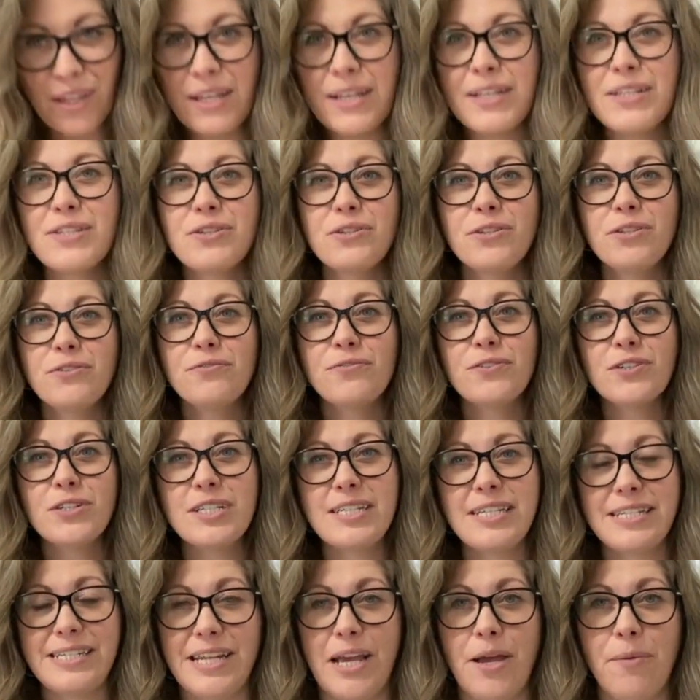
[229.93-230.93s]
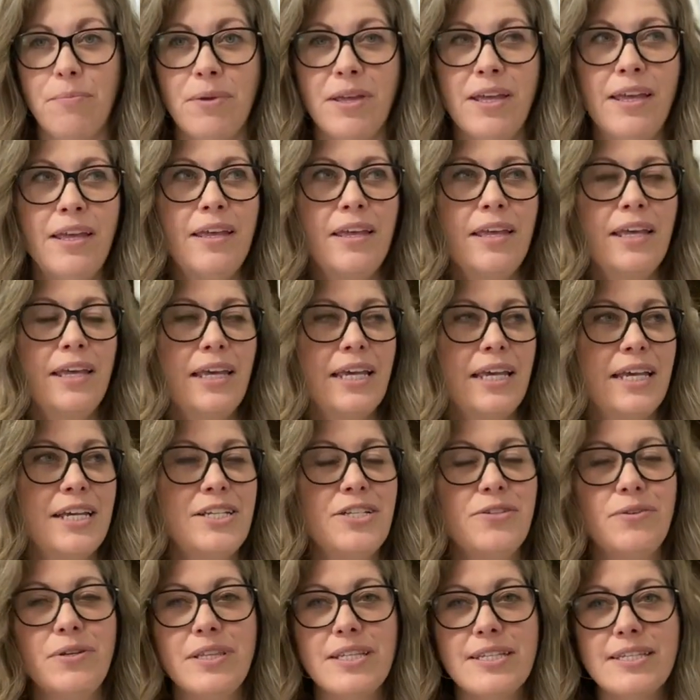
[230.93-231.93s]
So the first step in
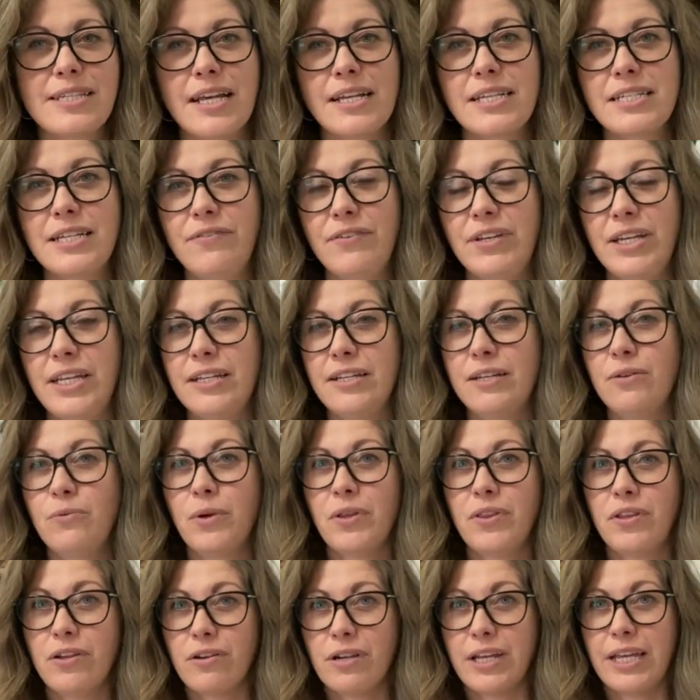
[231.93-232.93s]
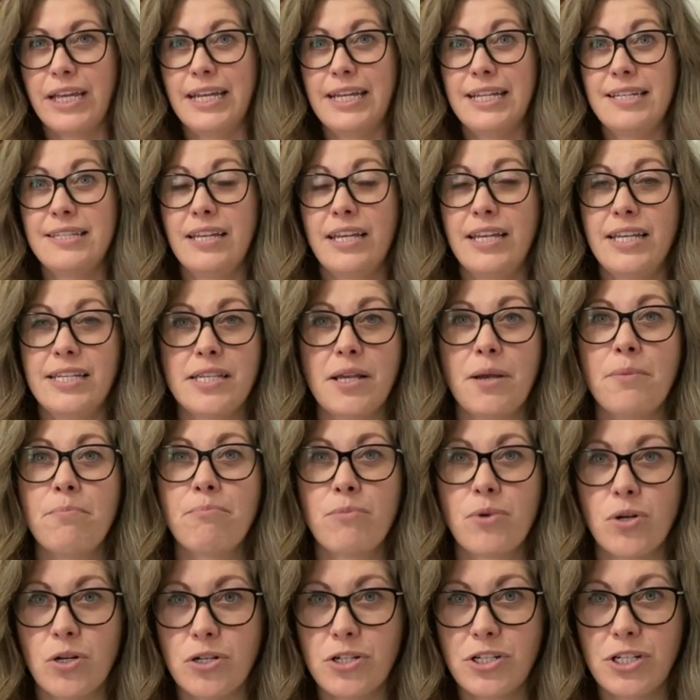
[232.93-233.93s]
doing this activity with your kids is
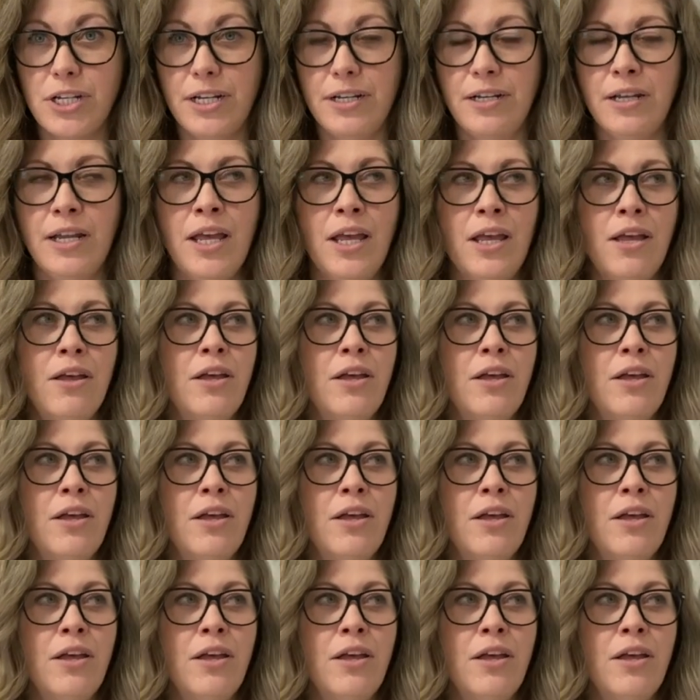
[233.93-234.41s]
immersion.